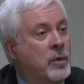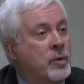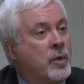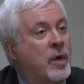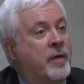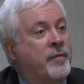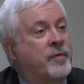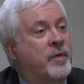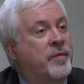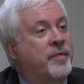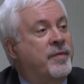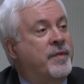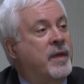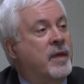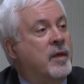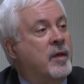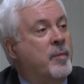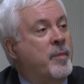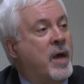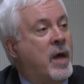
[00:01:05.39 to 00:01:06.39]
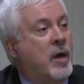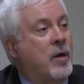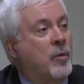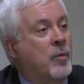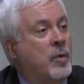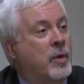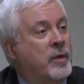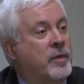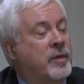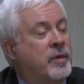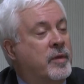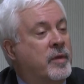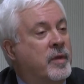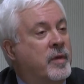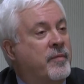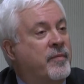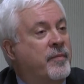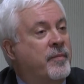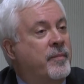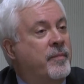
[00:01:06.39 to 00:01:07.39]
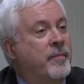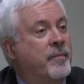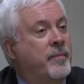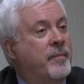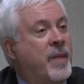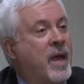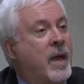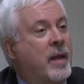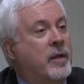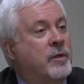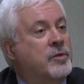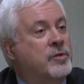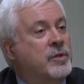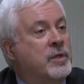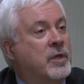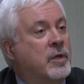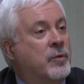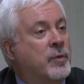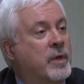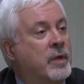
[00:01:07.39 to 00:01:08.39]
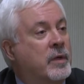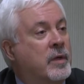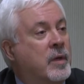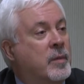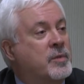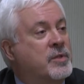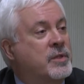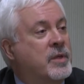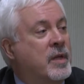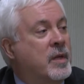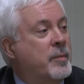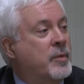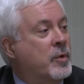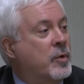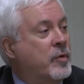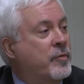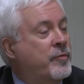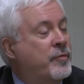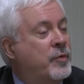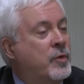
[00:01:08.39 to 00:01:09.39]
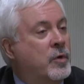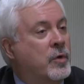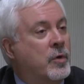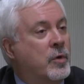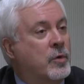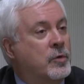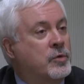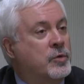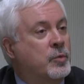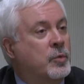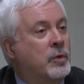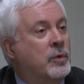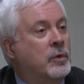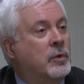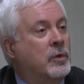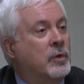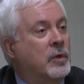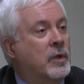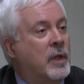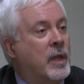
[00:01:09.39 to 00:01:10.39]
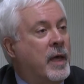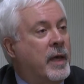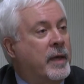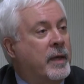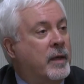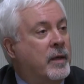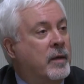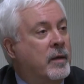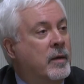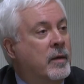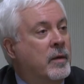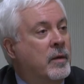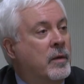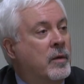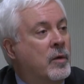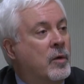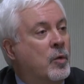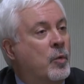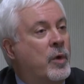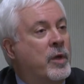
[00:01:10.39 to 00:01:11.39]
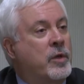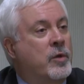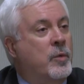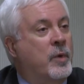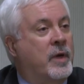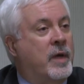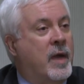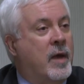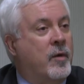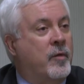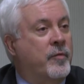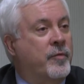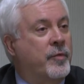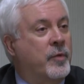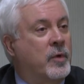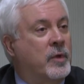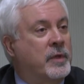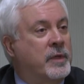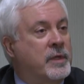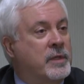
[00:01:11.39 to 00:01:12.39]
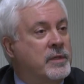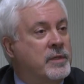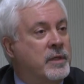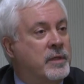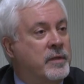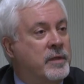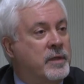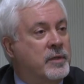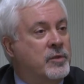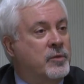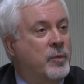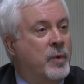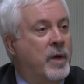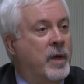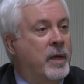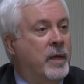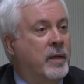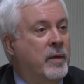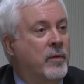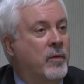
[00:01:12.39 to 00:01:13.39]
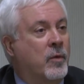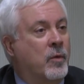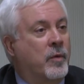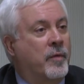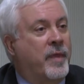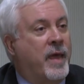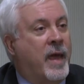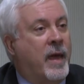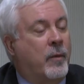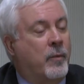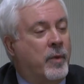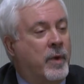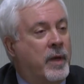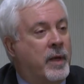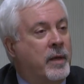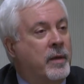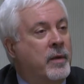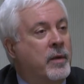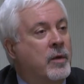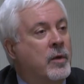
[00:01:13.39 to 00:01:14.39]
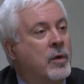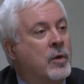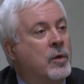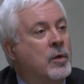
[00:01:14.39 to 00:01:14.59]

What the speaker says: You have to think about what the balance sheet or income statement or footnotes will look like when you account for a lease in this way or that way.